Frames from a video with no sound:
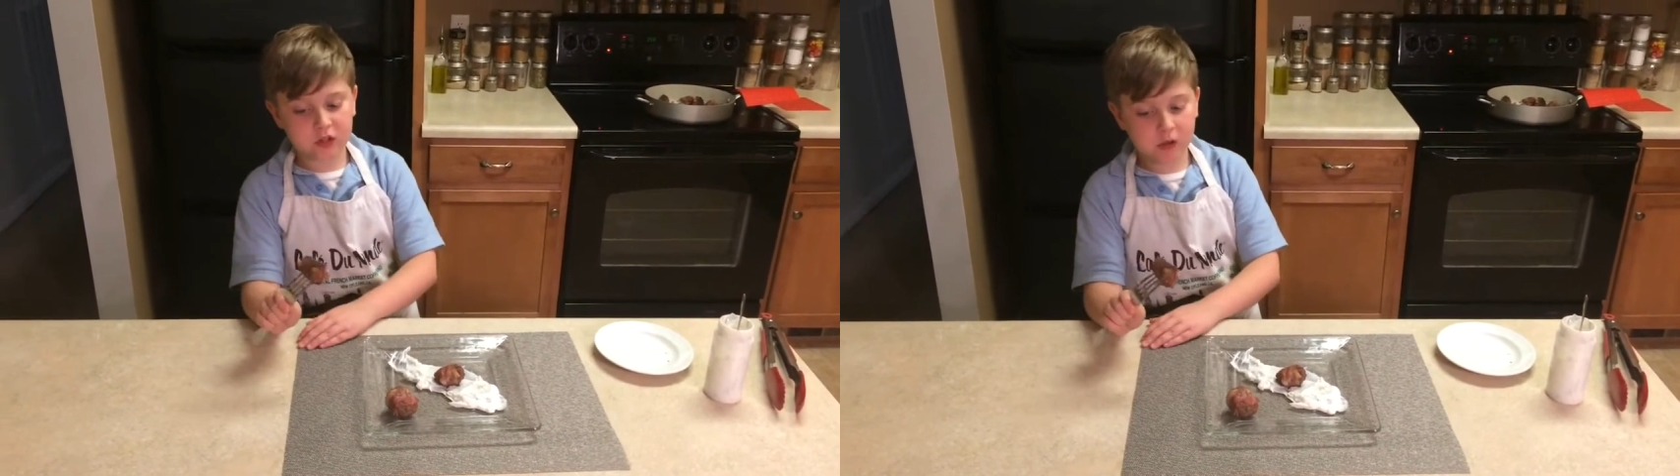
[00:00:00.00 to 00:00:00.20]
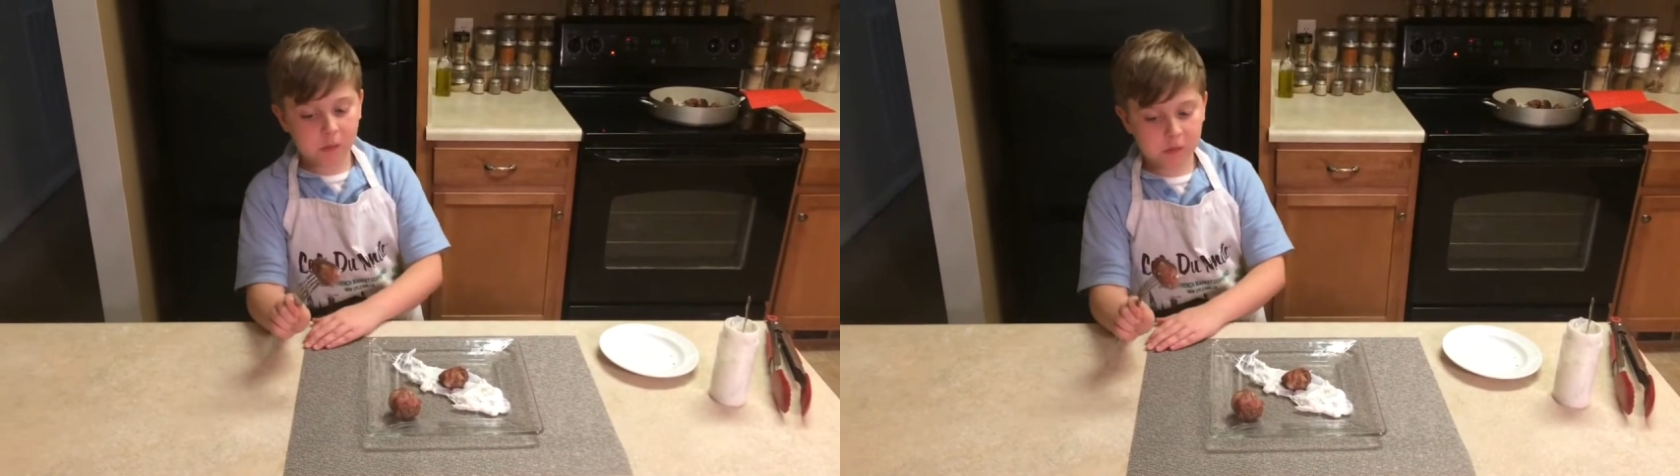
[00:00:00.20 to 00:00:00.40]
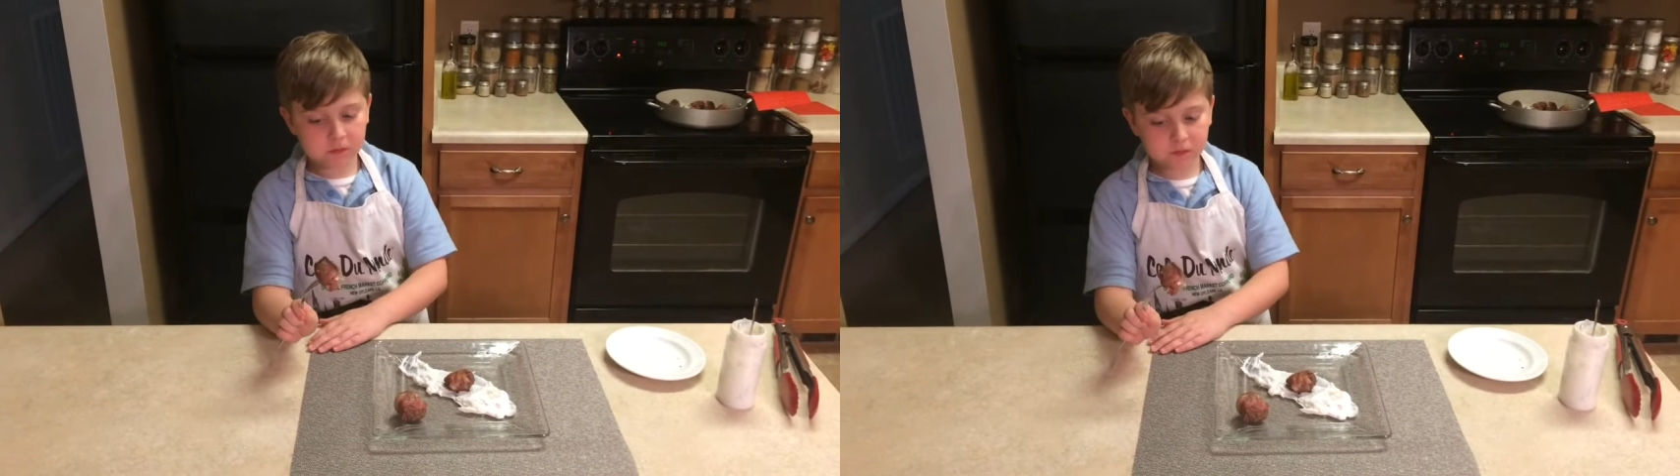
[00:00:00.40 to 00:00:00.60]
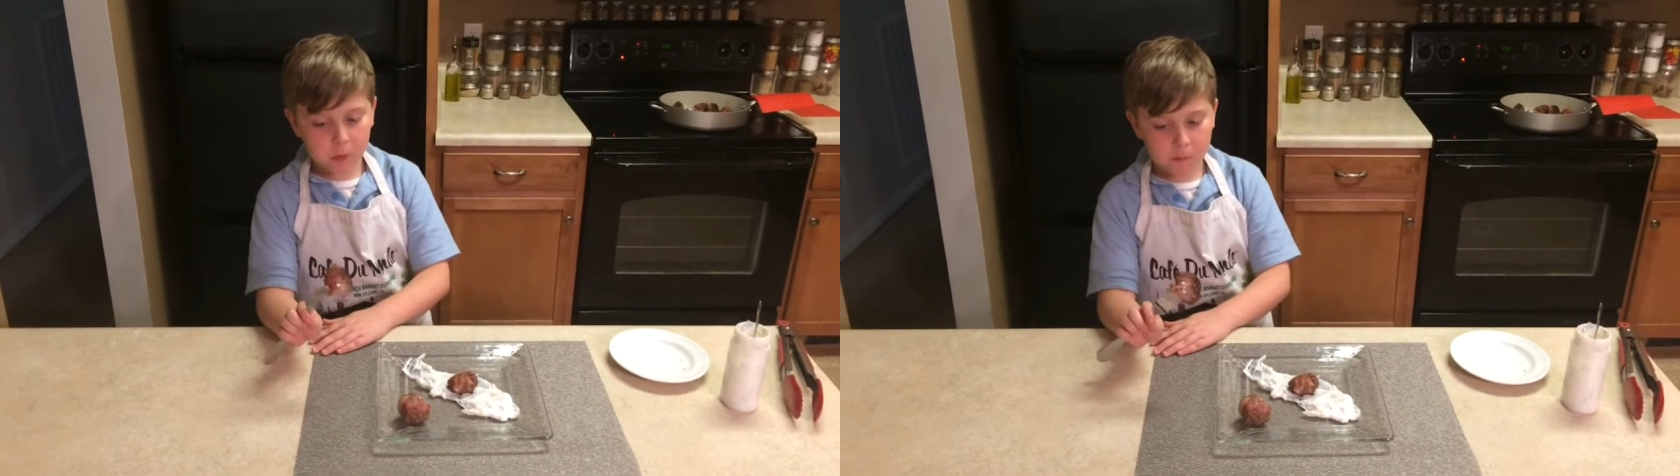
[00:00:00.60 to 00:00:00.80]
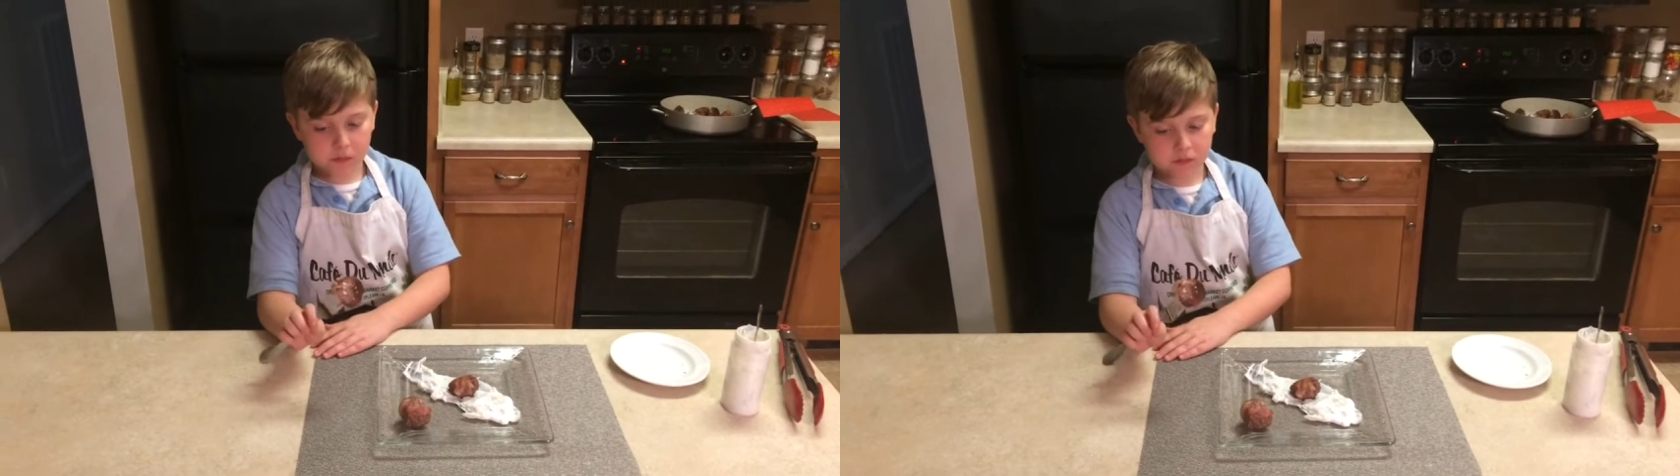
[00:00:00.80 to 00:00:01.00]
good
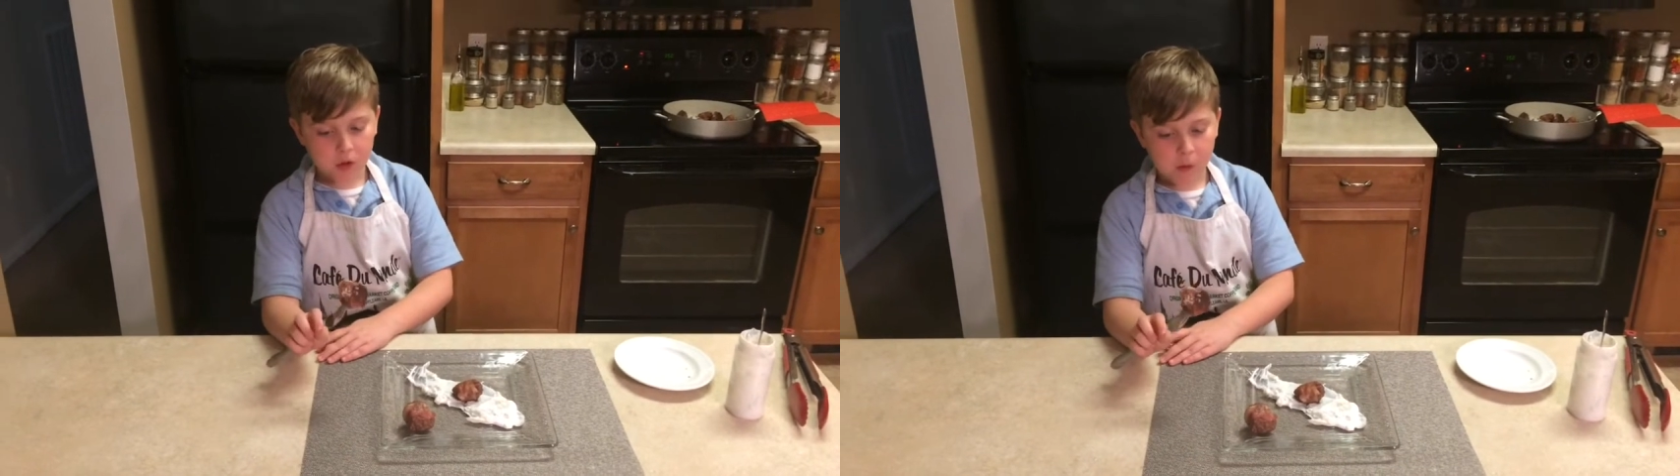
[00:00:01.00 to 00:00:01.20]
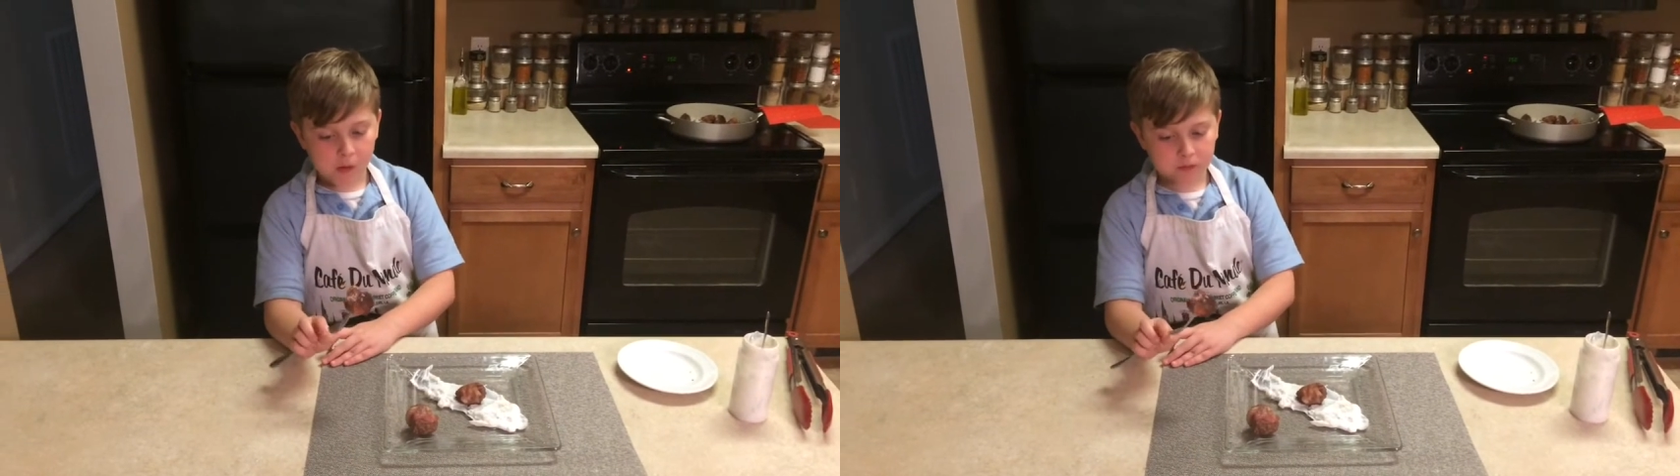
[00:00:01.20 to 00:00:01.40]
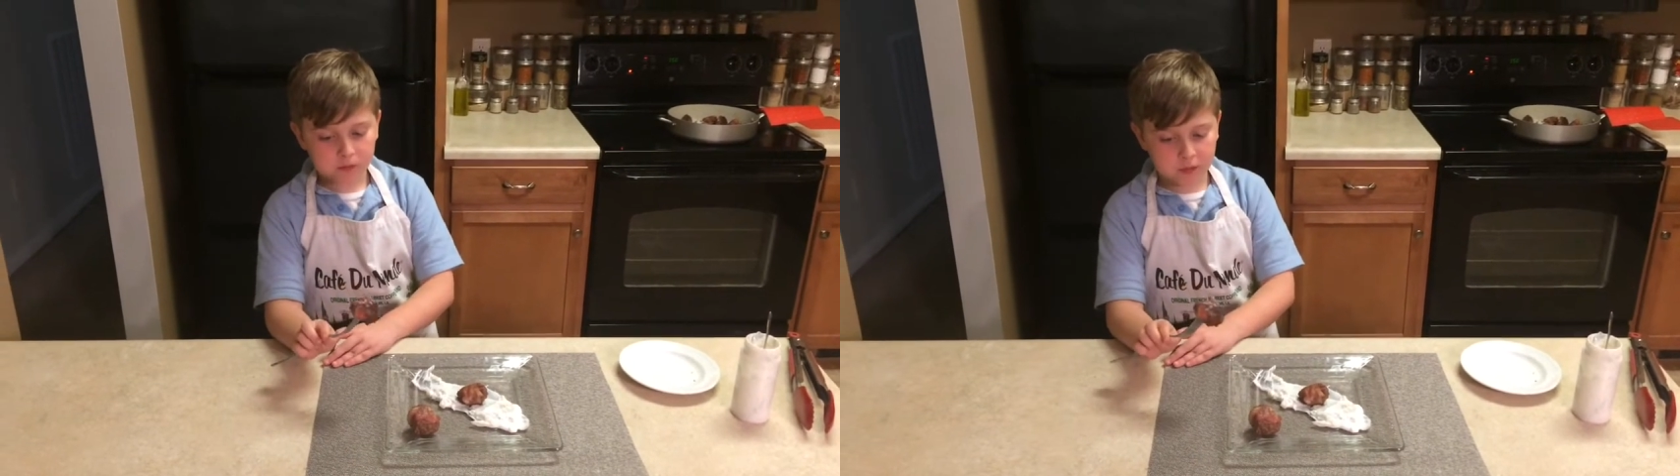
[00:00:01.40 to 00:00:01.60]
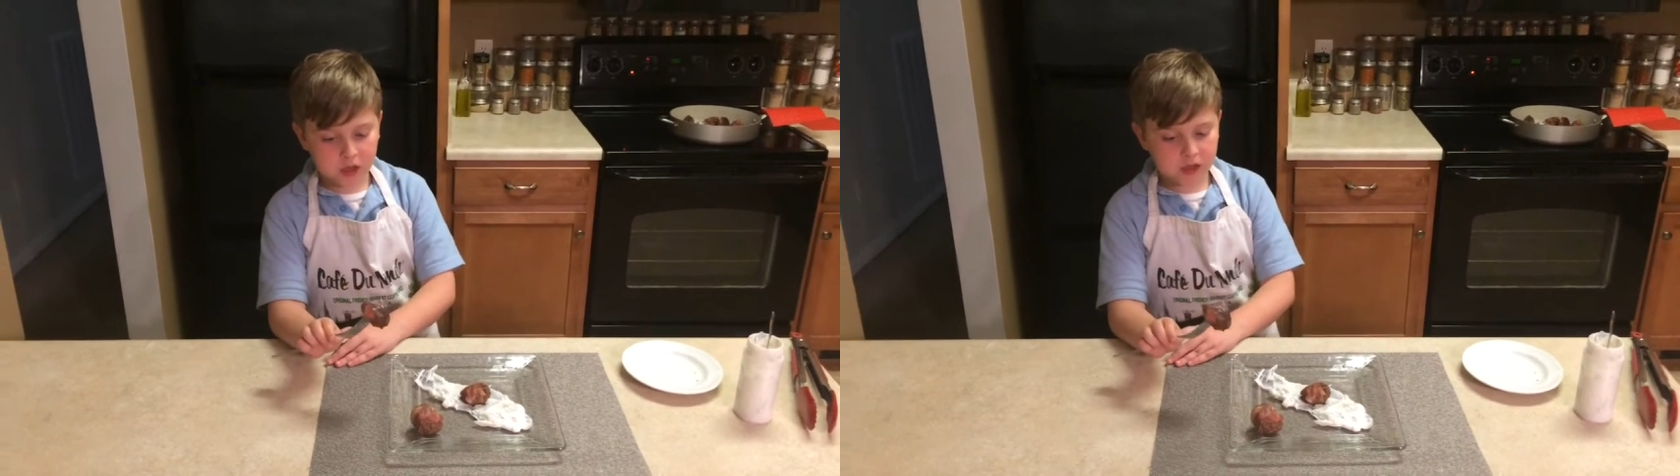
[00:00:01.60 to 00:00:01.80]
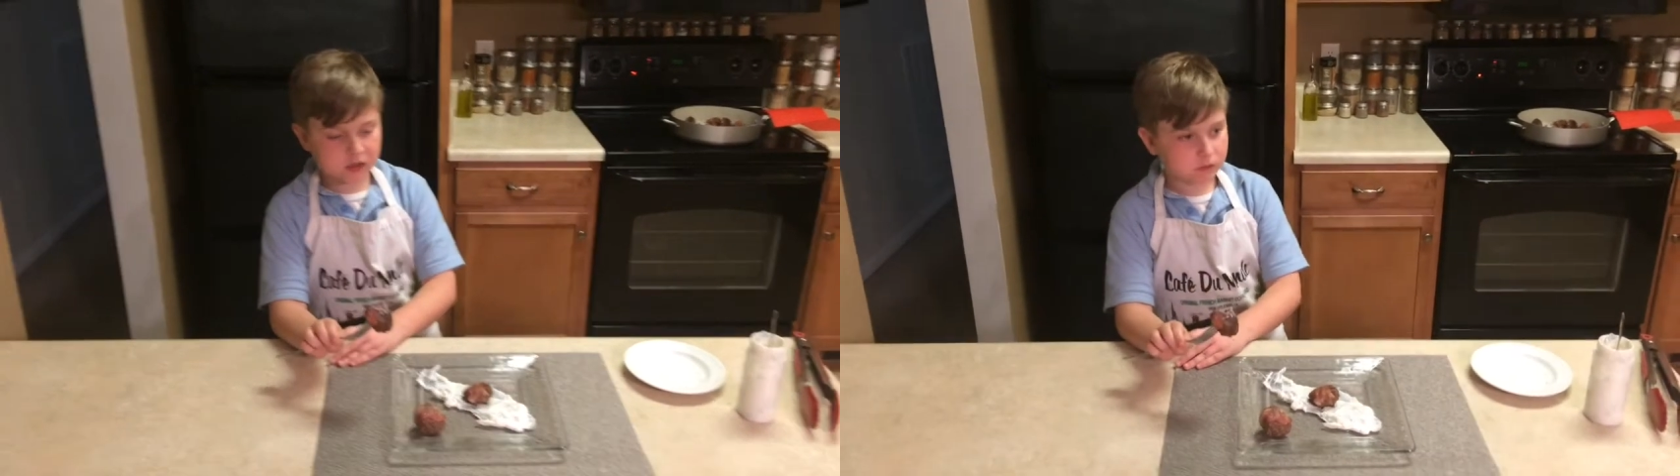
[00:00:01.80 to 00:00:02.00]

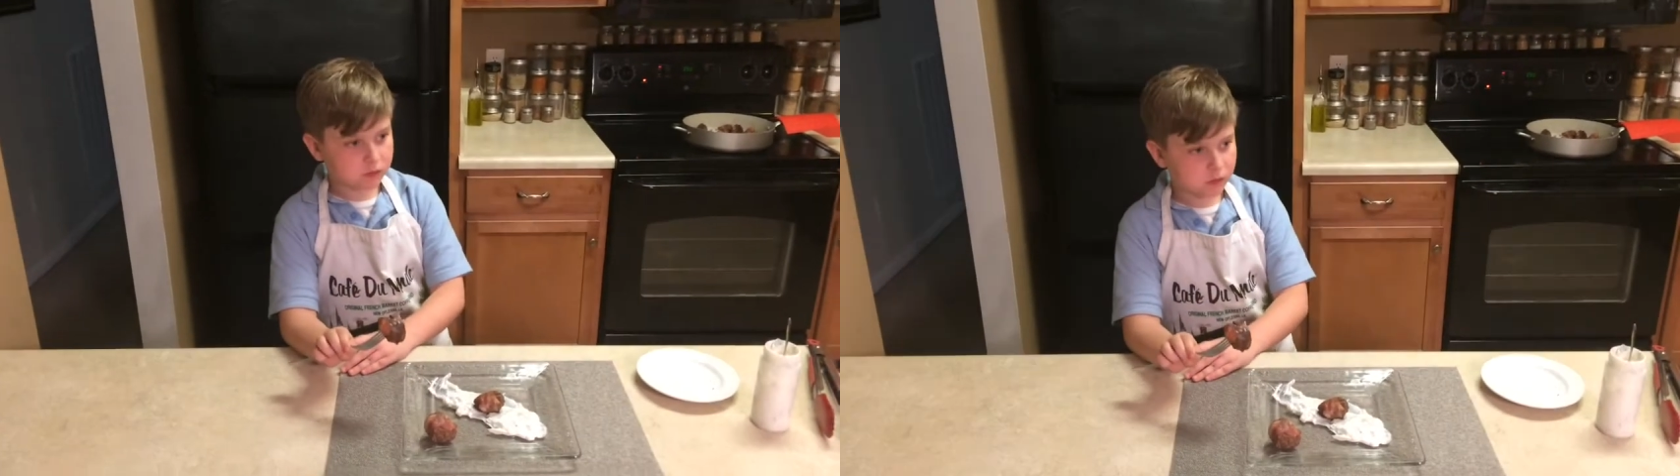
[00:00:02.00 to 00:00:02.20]
because